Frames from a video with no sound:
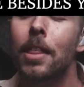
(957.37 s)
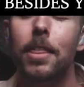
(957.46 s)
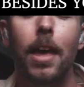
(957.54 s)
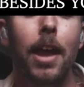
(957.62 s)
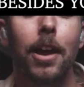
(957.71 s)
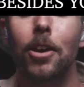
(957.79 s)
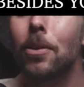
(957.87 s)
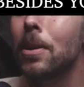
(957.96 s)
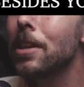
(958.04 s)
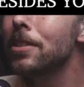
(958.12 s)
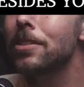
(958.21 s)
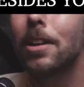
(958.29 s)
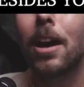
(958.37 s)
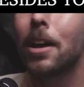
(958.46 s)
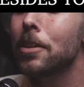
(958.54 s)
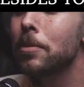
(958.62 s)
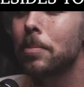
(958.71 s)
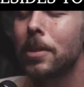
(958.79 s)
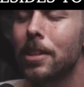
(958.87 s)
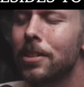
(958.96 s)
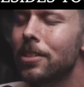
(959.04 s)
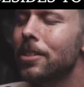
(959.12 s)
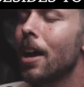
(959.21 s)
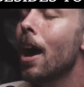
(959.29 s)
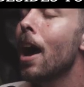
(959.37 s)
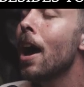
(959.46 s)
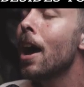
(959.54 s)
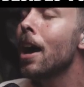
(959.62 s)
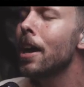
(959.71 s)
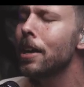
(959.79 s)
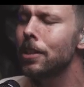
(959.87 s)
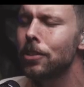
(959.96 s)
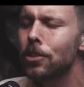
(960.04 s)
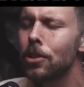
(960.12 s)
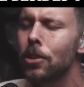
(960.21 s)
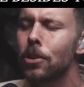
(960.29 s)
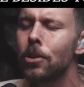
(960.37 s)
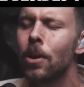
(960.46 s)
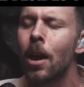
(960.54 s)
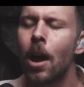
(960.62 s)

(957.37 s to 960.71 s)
There is none beside you.